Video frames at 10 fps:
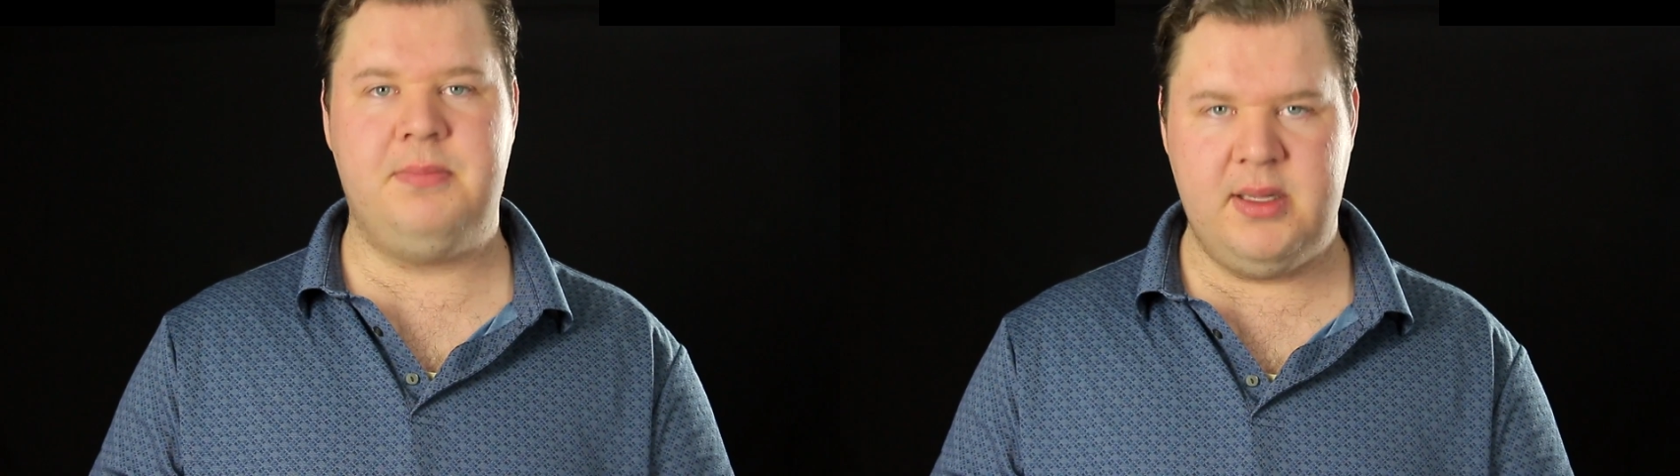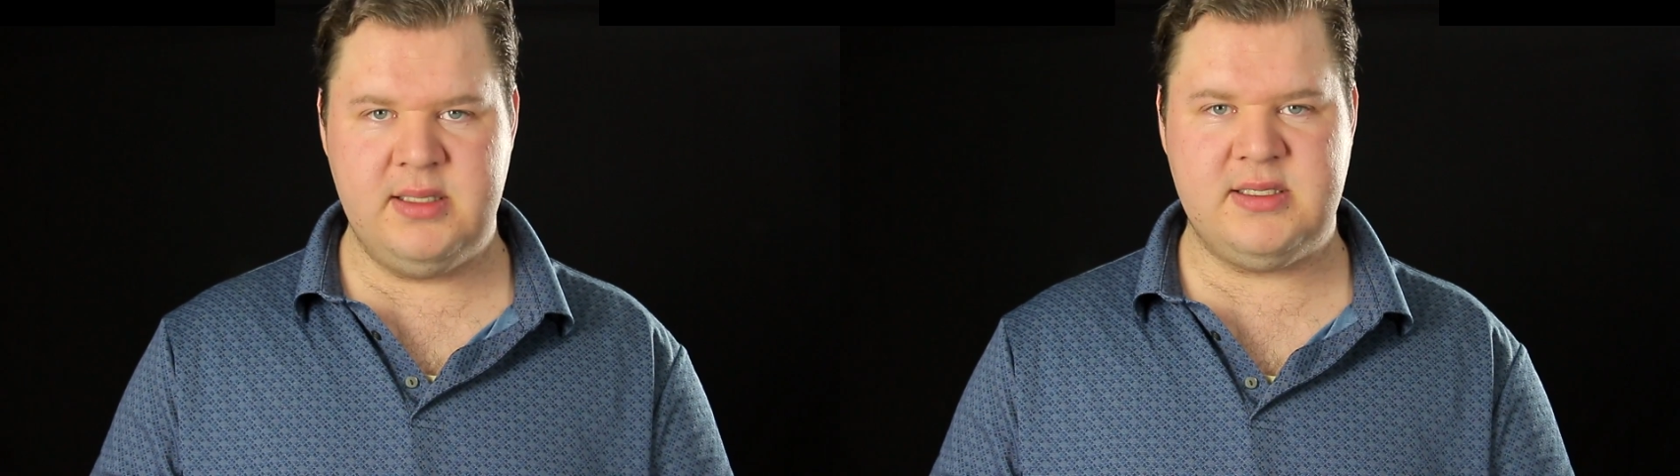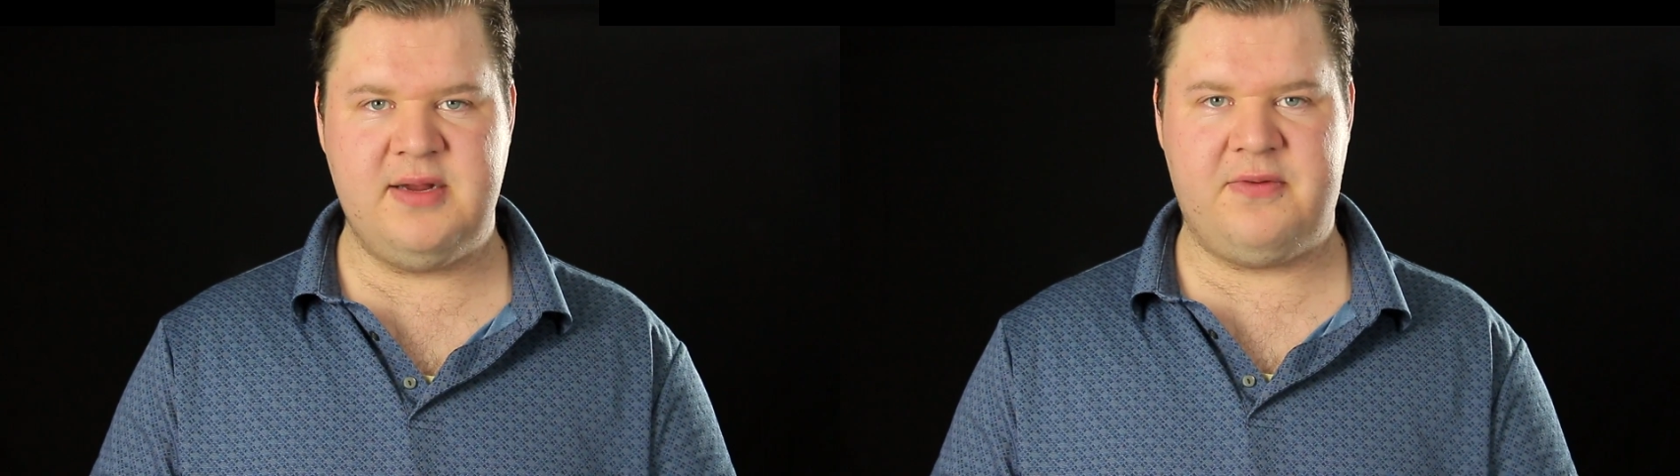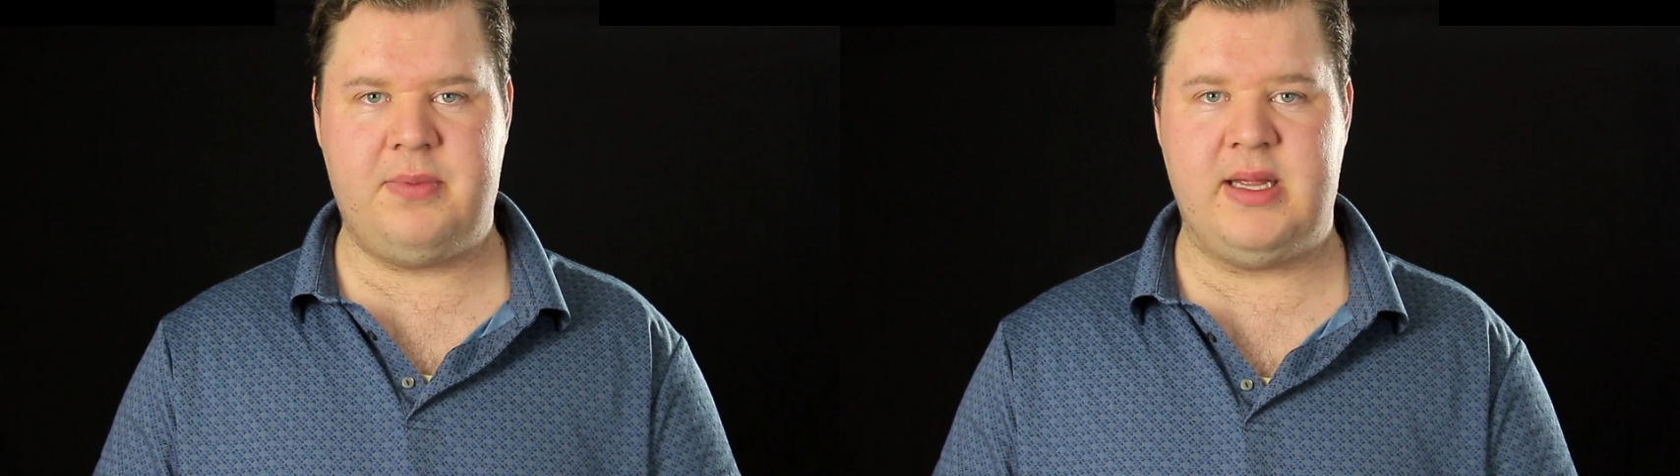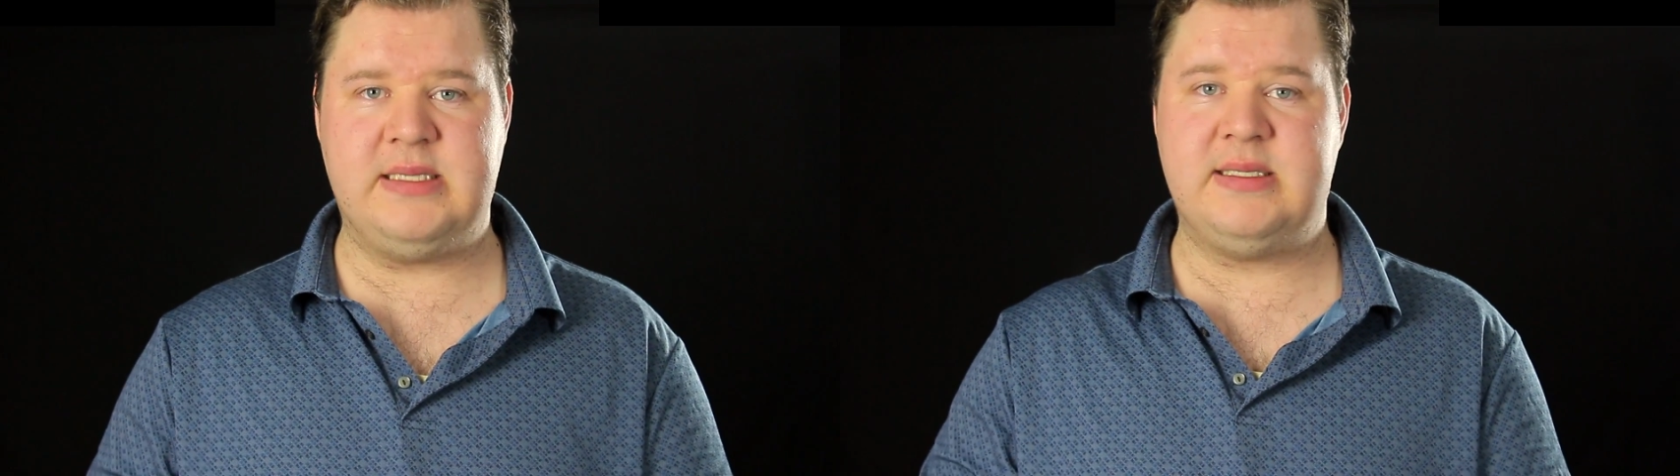millions of
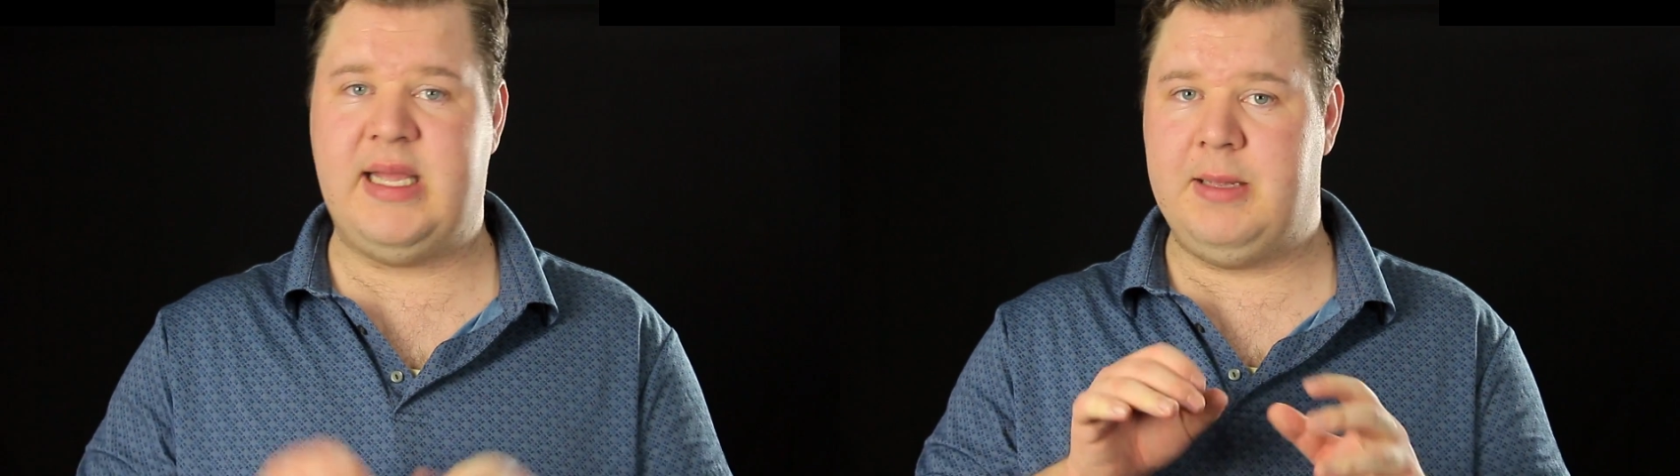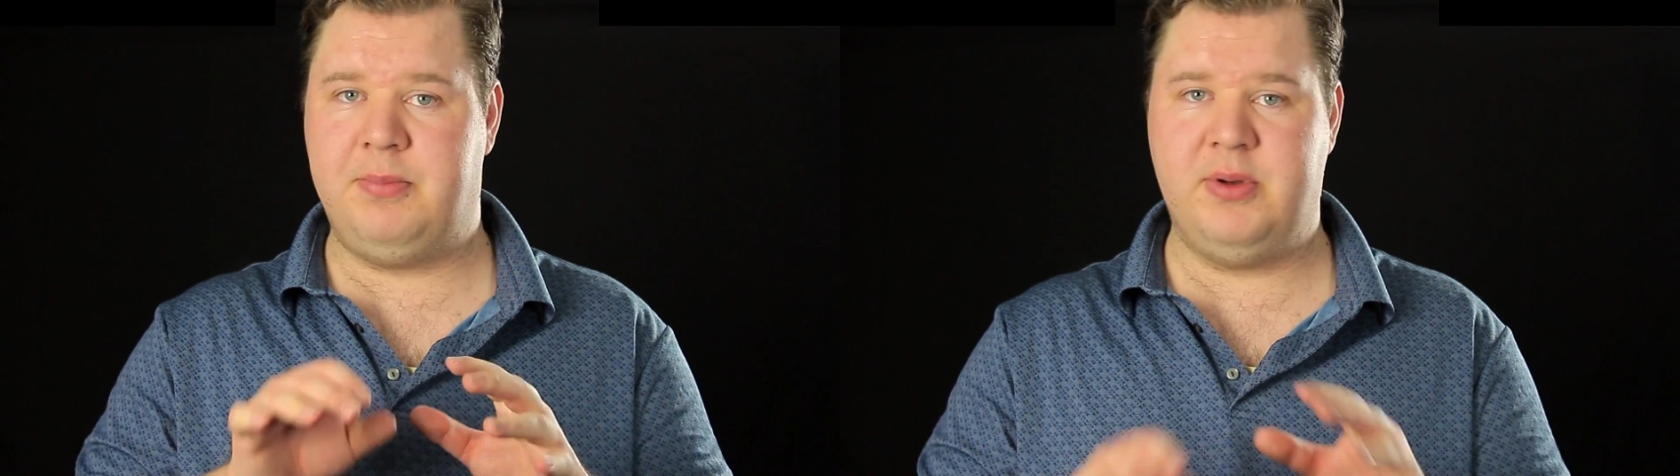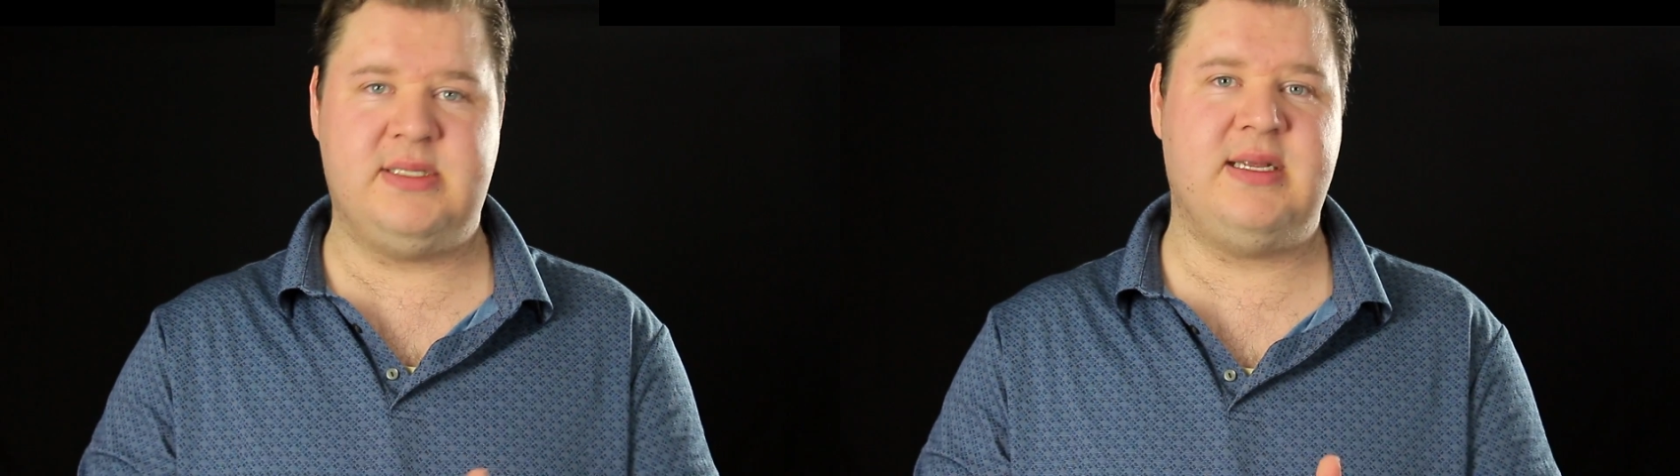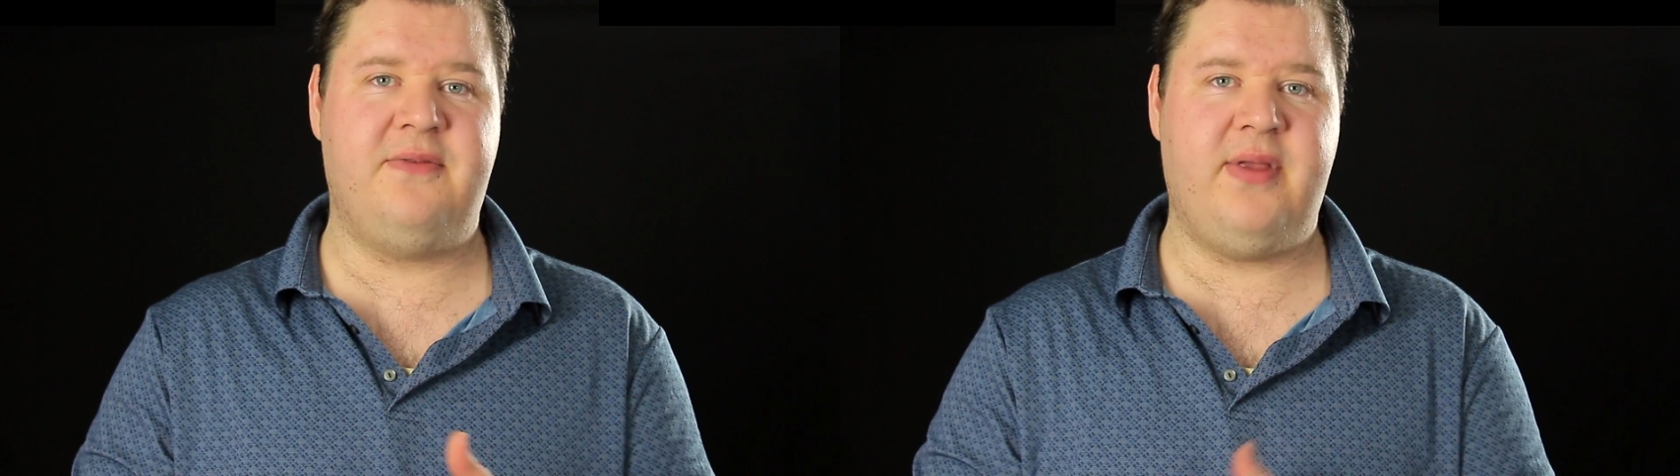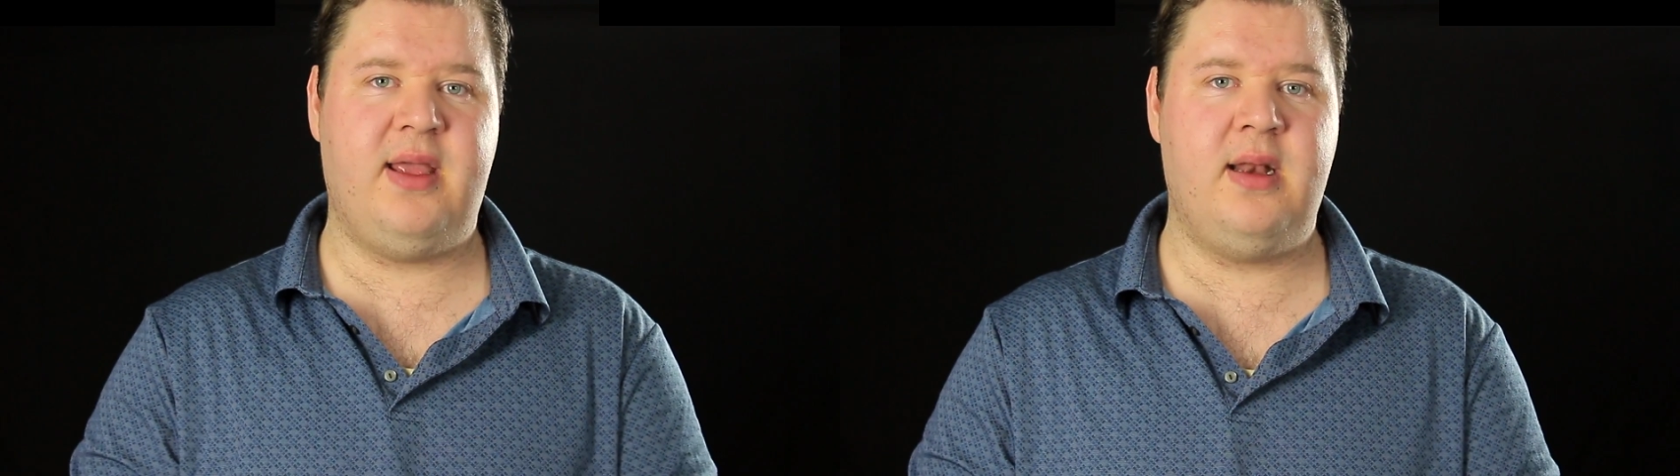different places I can put
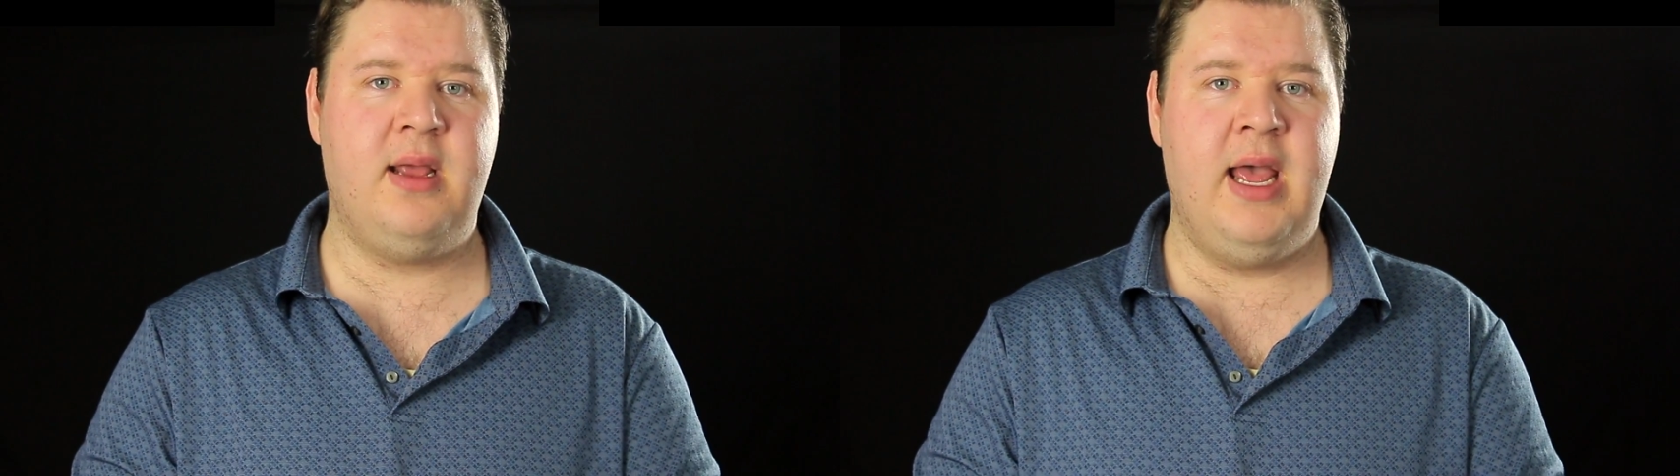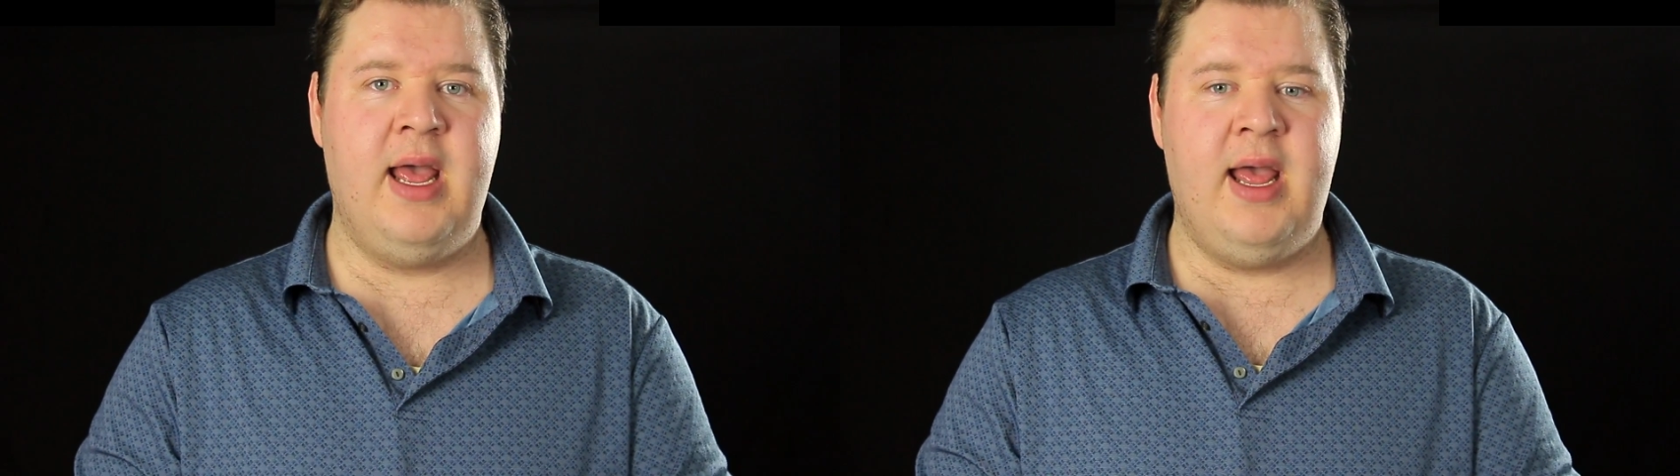stuff in.